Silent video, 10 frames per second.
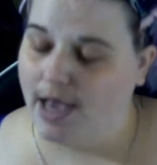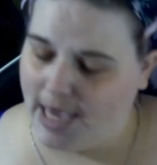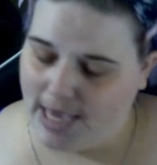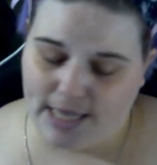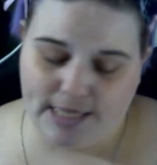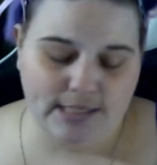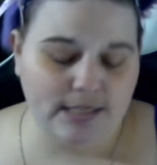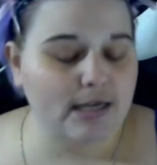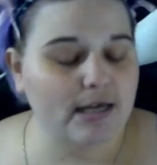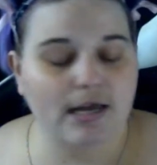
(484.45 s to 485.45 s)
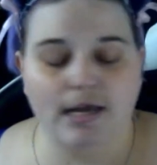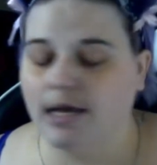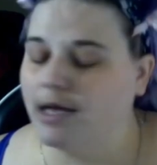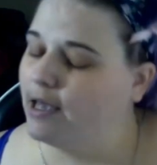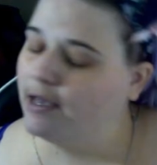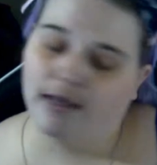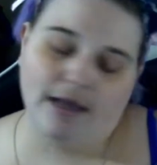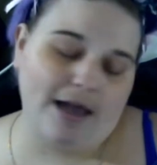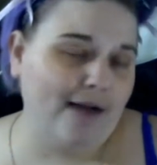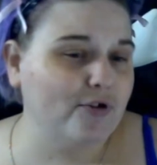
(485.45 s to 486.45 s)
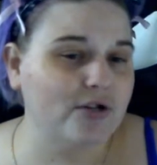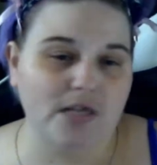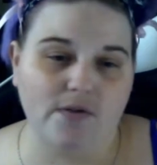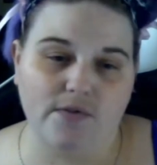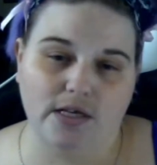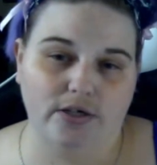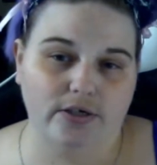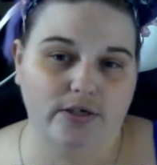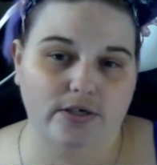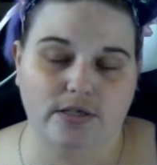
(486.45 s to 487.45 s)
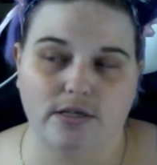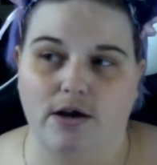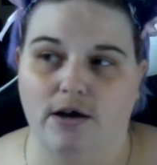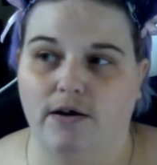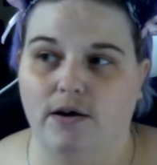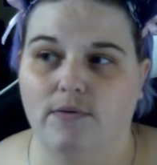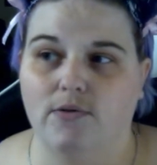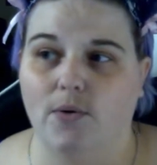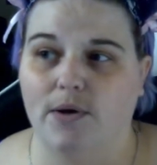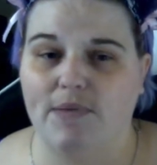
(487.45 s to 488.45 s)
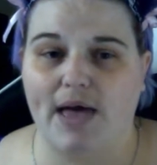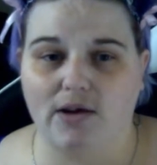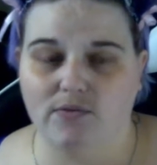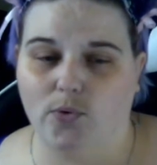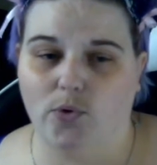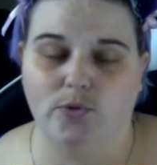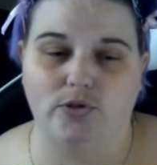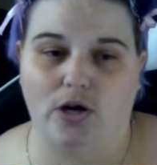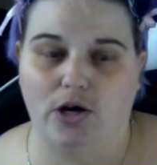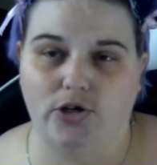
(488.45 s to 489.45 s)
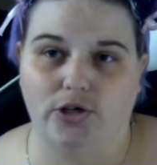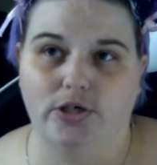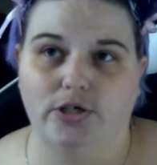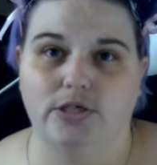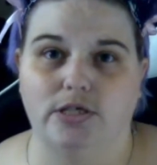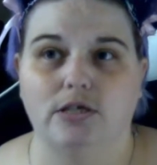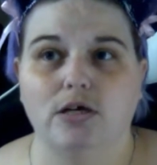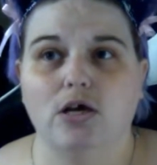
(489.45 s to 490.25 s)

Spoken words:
And after 7 years of going back and forth with doctors and